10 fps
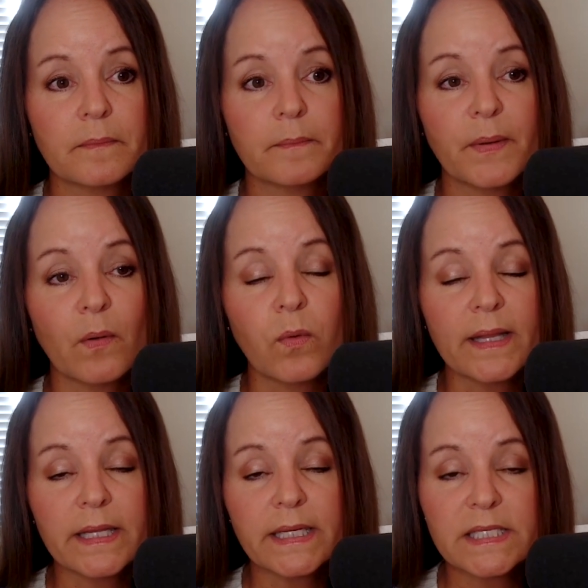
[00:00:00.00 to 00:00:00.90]
But
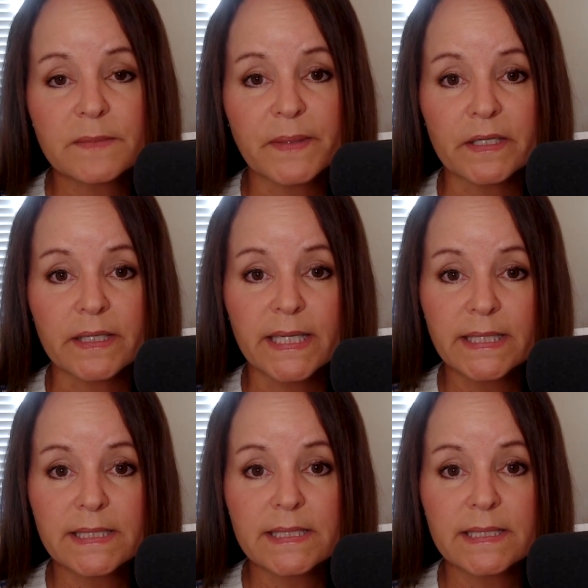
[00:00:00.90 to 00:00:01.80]
with
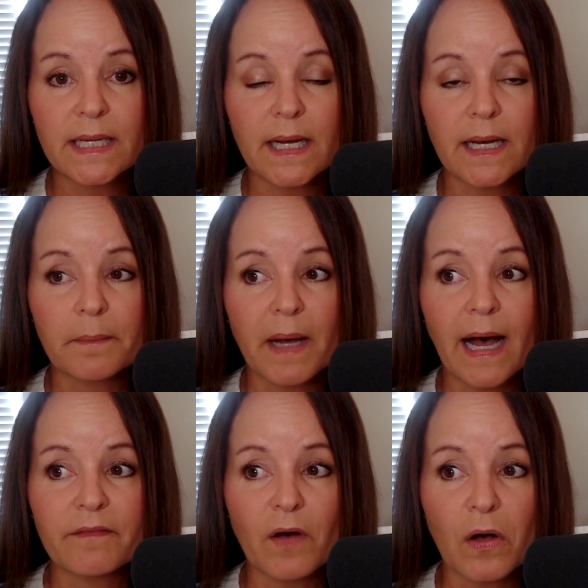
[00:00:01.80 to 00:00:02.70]
experience,
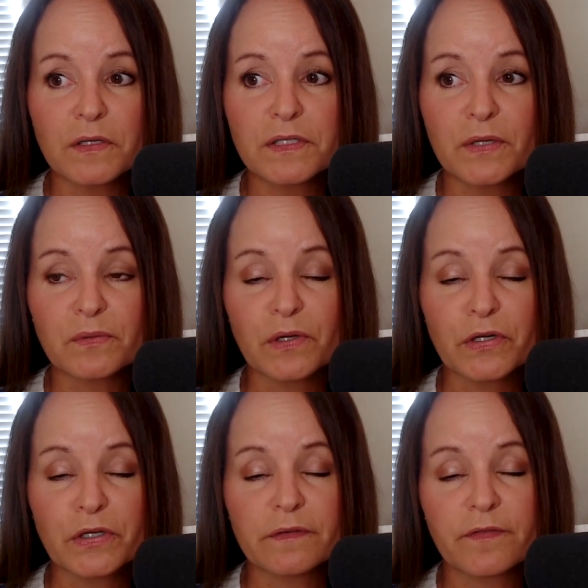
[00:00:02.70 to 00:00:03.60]
I've also
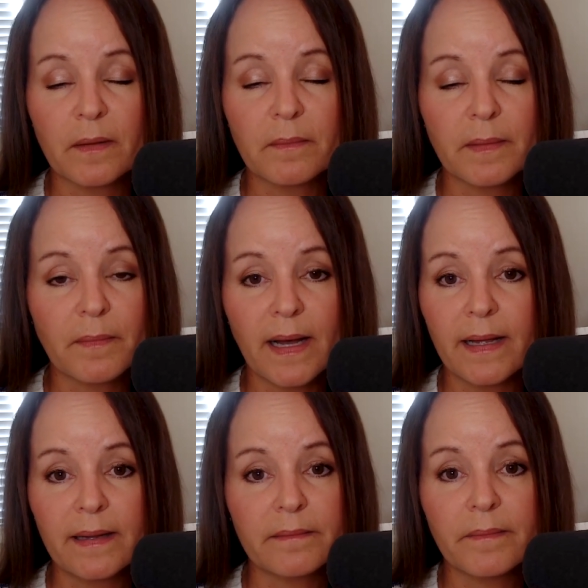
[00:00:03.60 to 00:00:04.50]
learned from
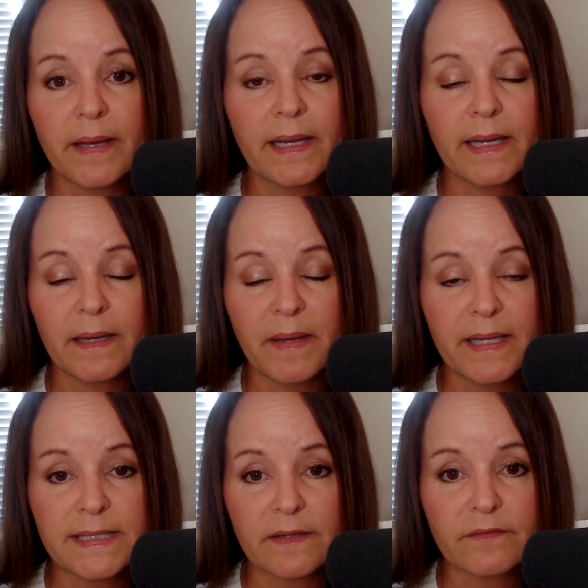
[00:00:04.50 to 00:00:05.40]
my many
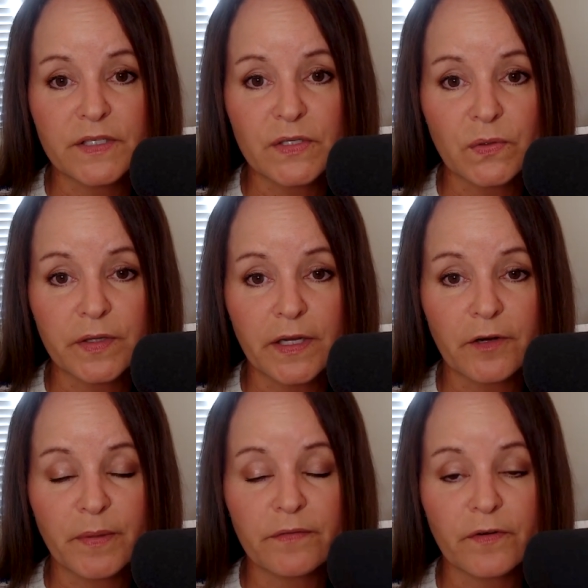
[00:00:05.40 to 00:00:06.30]
amazing physical
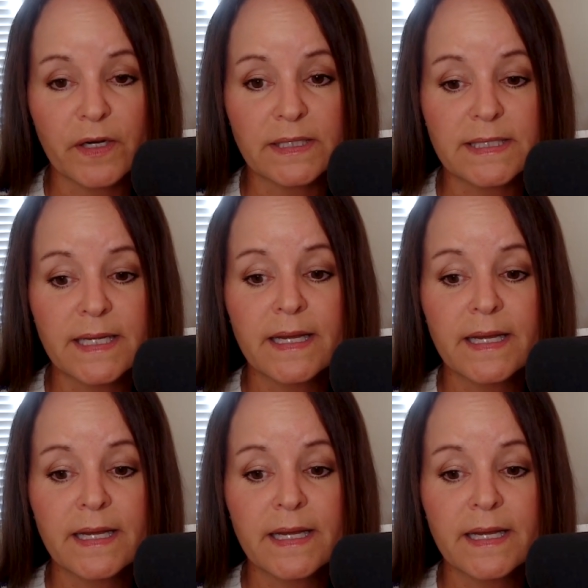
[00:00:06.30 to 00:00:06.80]
therapy friends